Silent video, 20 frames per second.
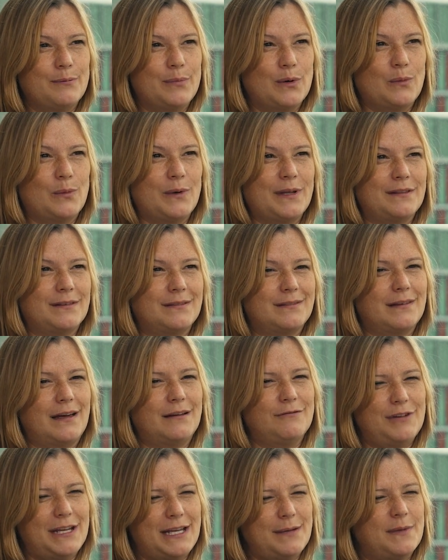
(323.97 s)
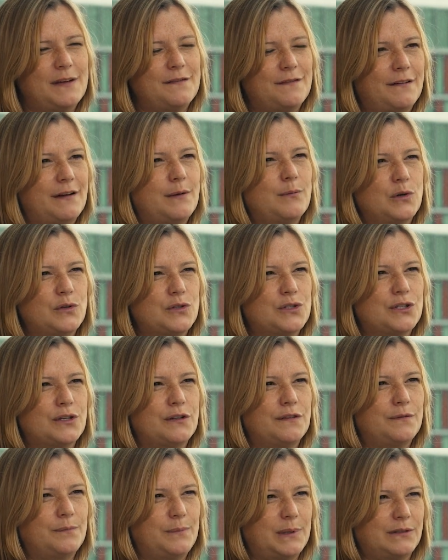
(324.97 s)
but with a remit very much
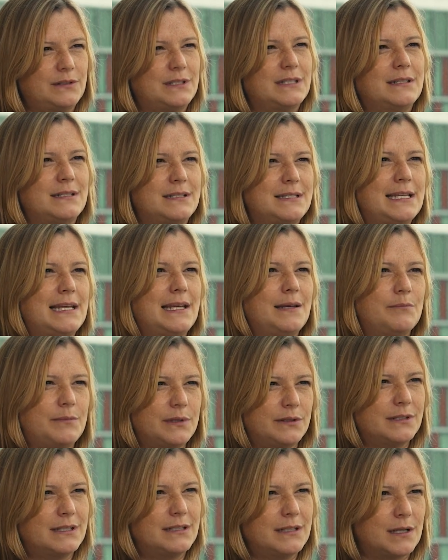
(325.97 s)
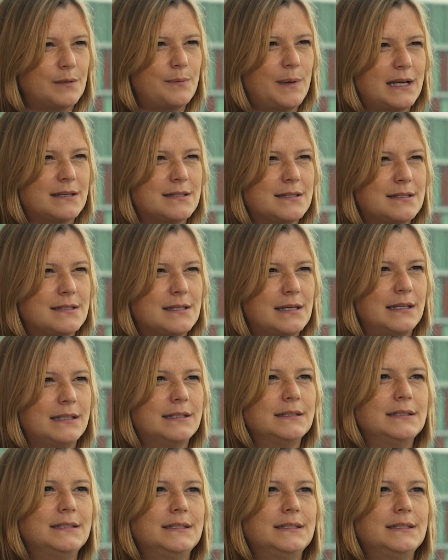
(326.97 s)
of building the team, building the capacity.